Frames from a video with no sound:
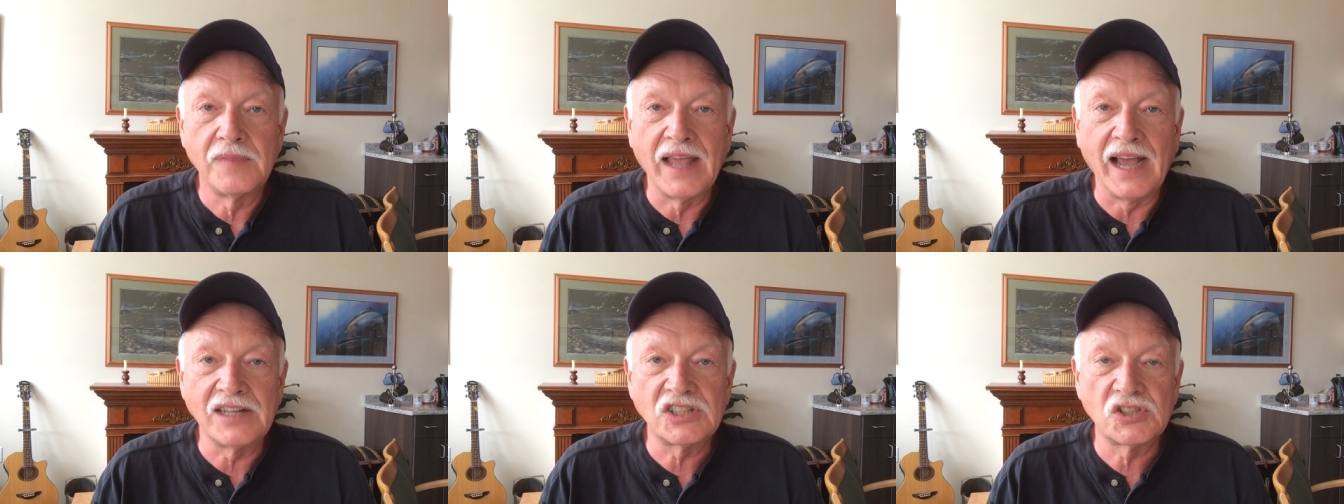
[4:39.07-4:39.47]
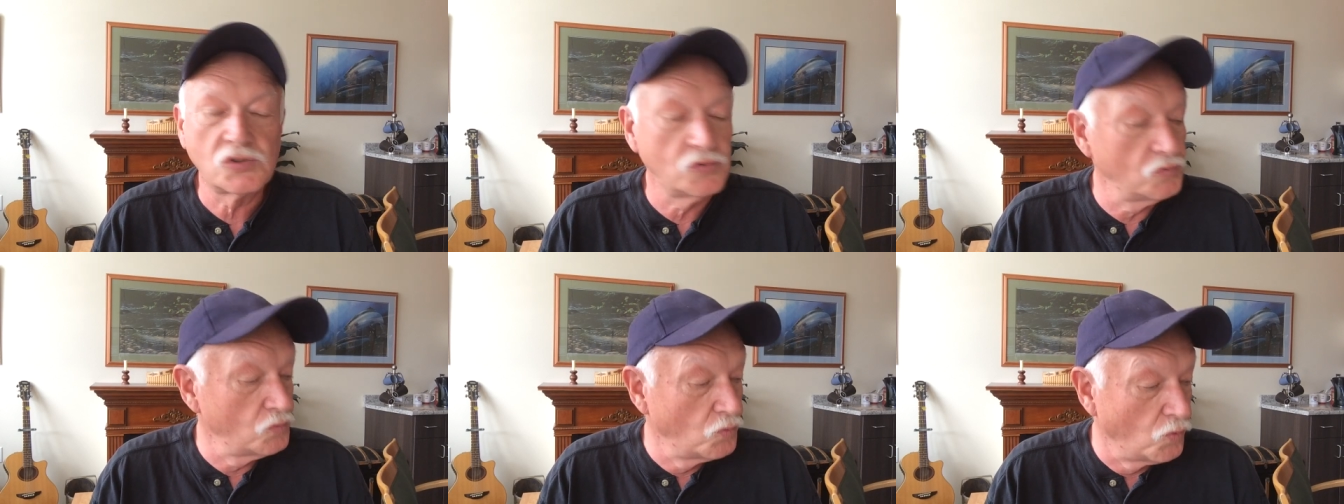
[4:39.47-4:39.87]

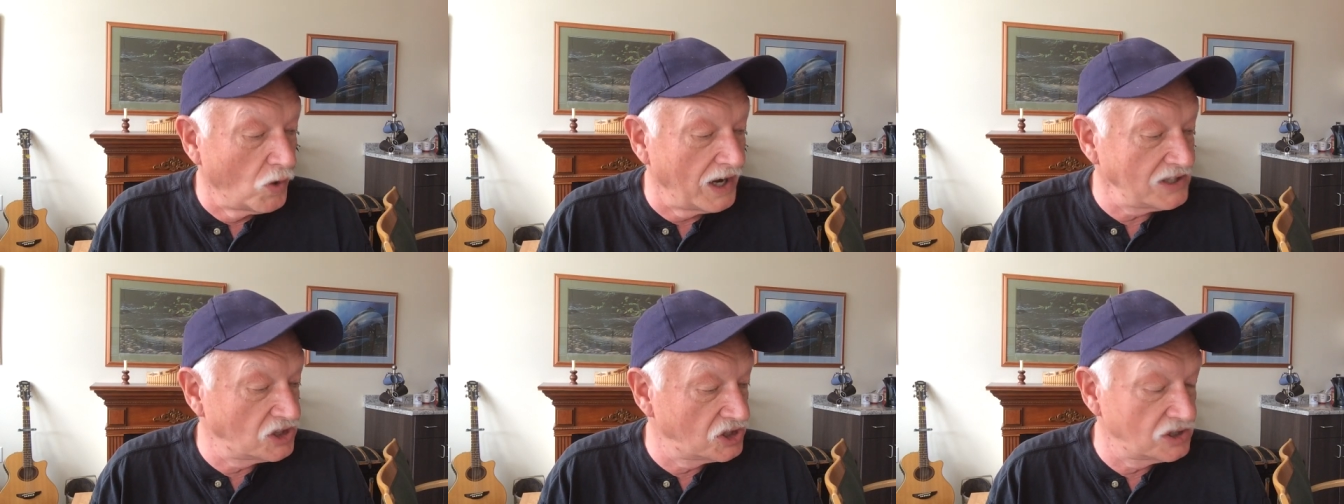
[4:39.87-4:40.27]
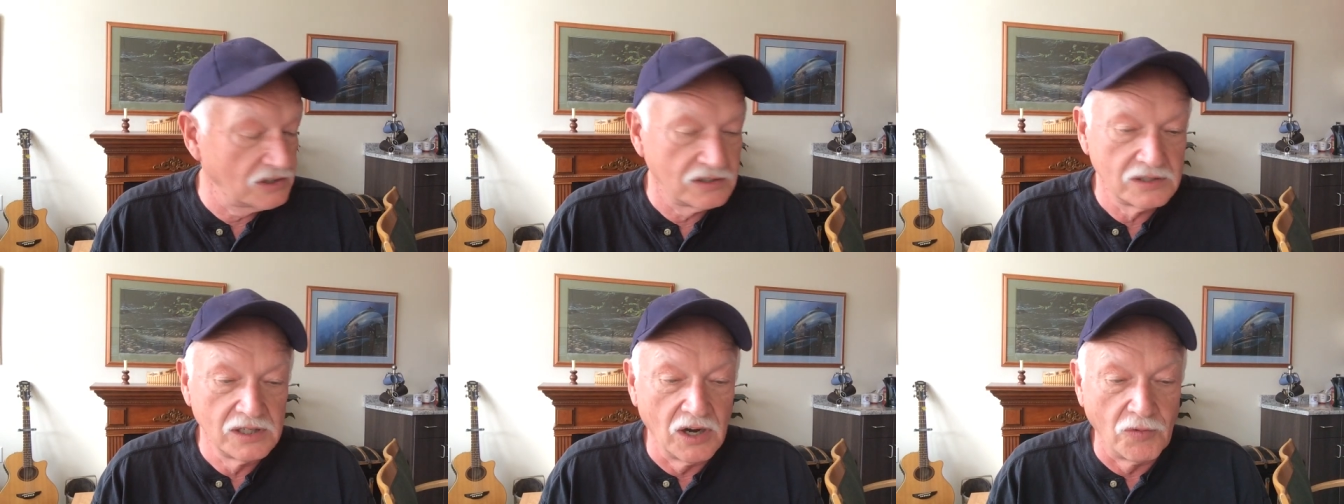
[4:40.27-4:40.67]
That's what's
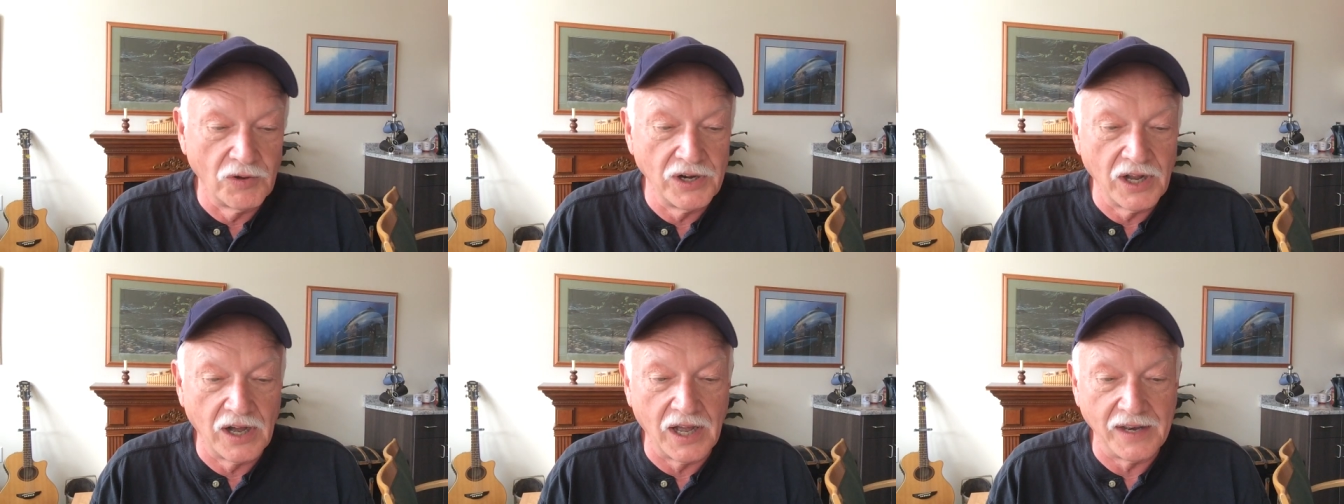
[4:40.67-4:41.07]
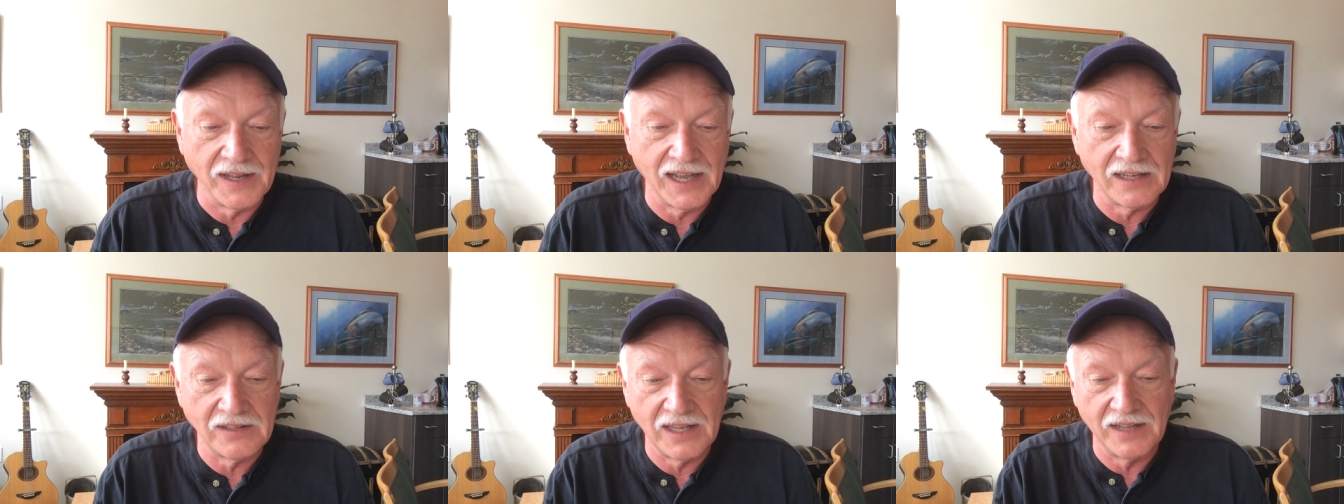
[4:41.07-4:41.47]
going on.
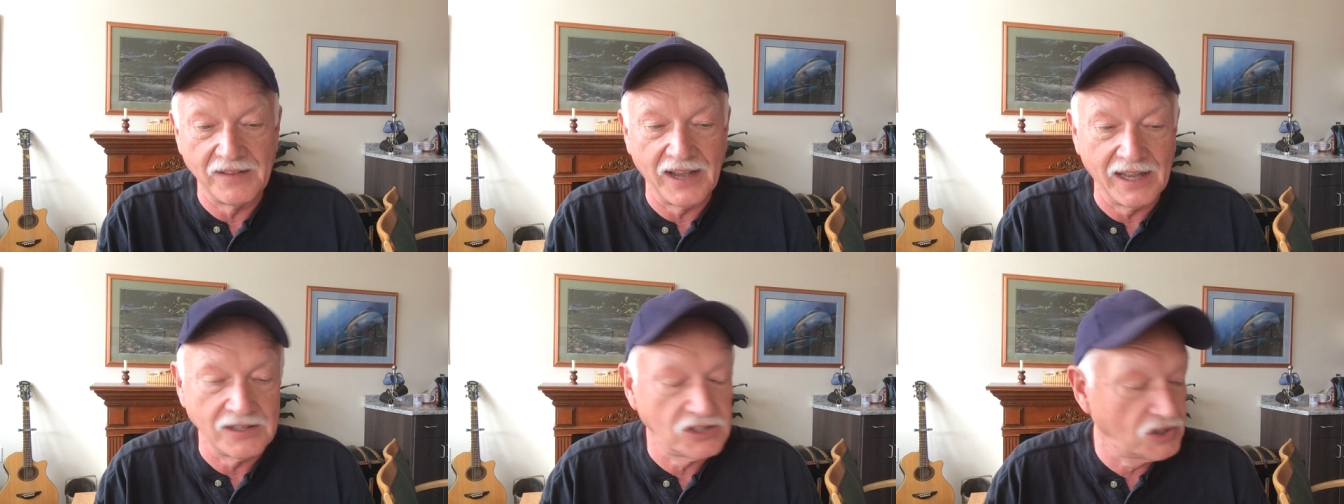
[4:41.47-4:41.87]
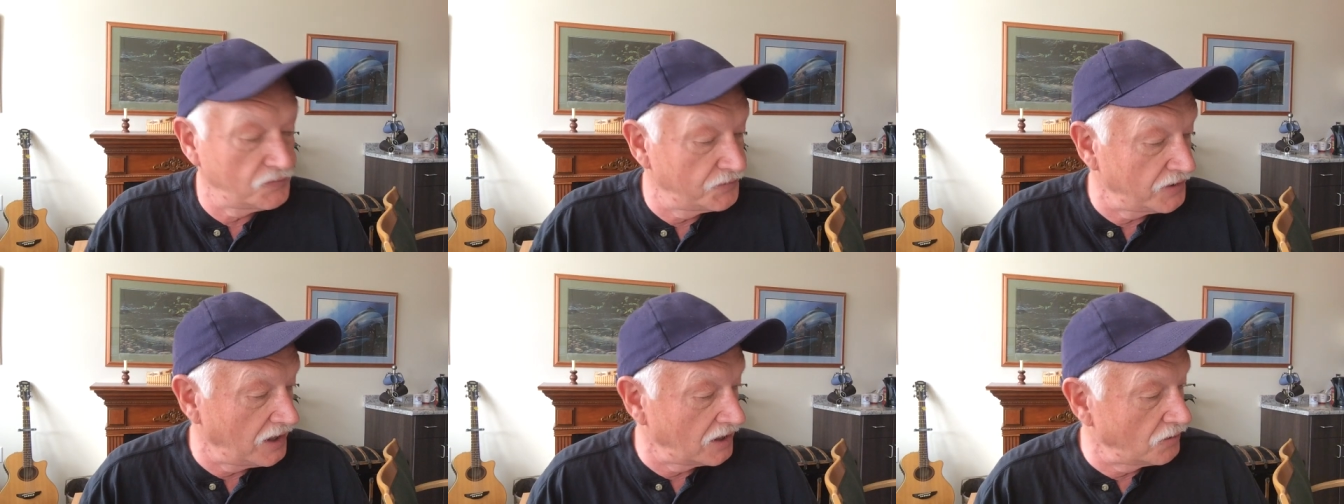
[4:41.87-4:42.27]

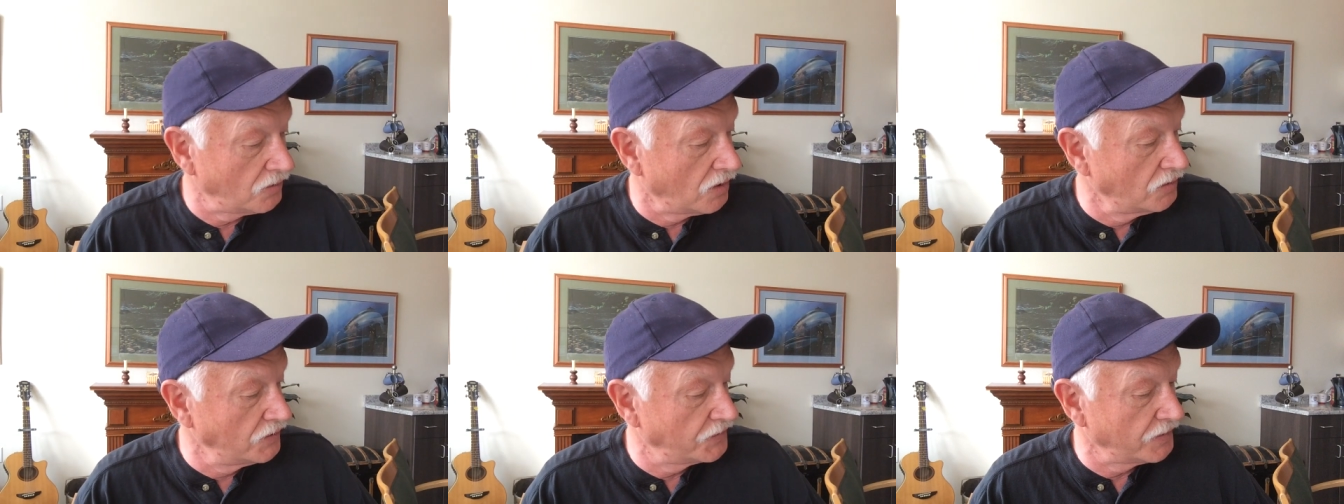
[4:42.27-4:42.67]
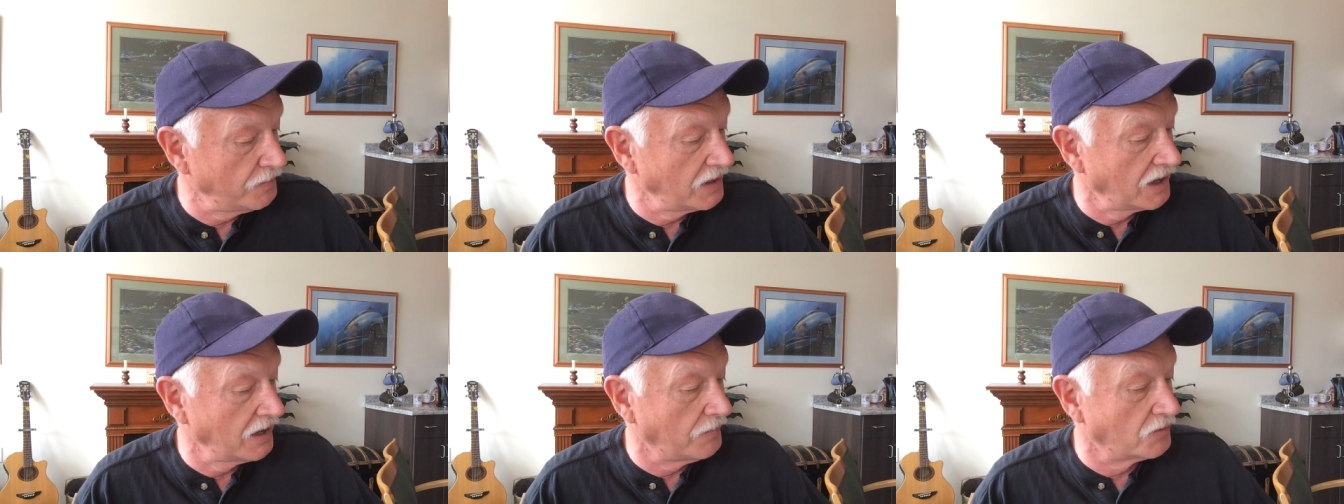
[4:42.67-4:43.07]
That's a quote
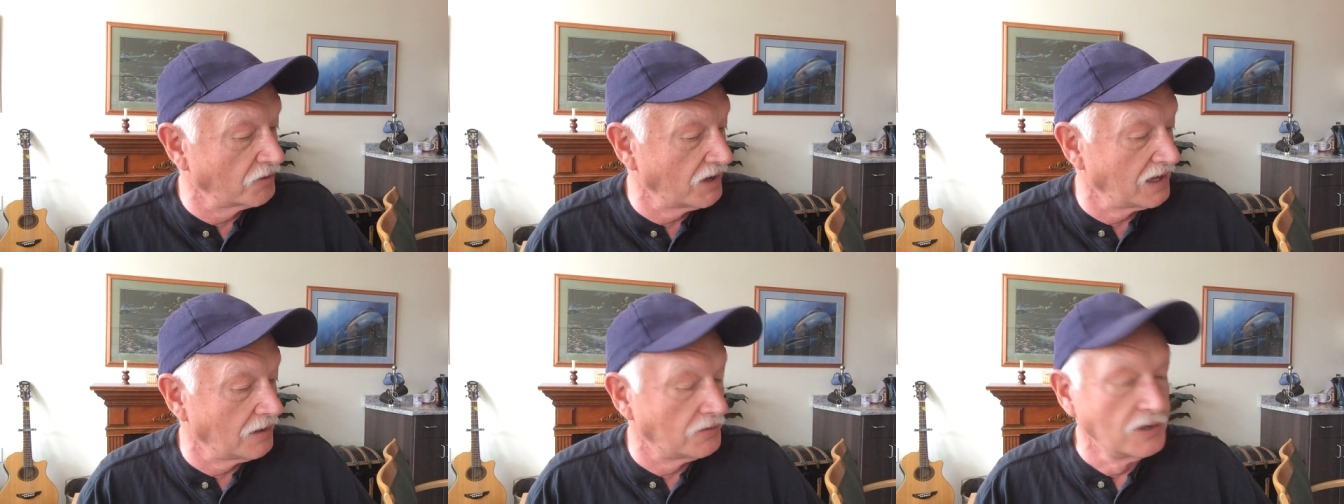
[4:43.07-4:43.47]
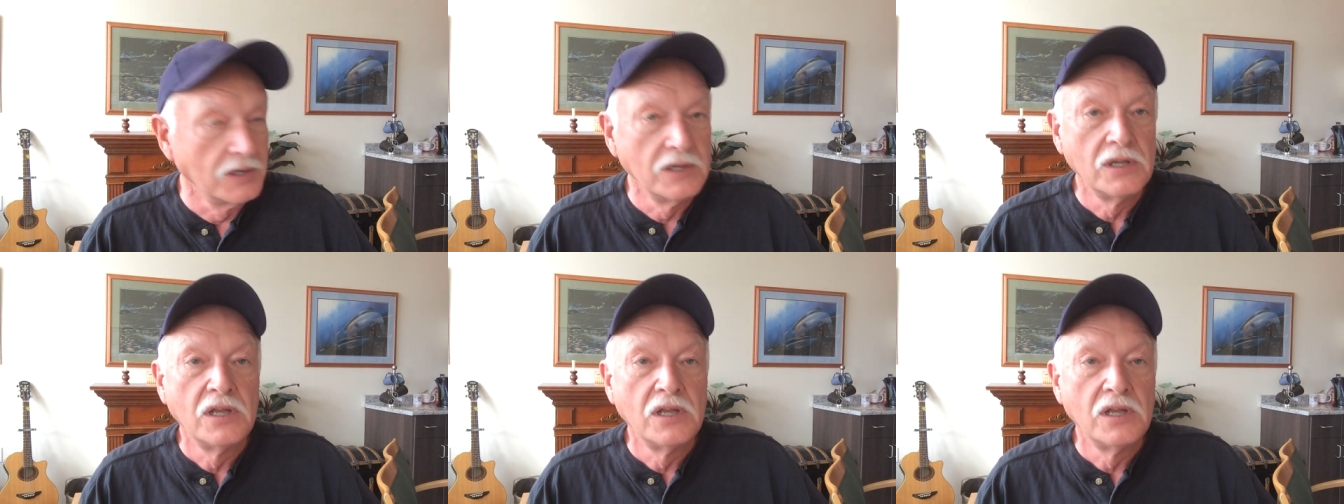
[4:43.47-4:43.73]
from Mario Morello.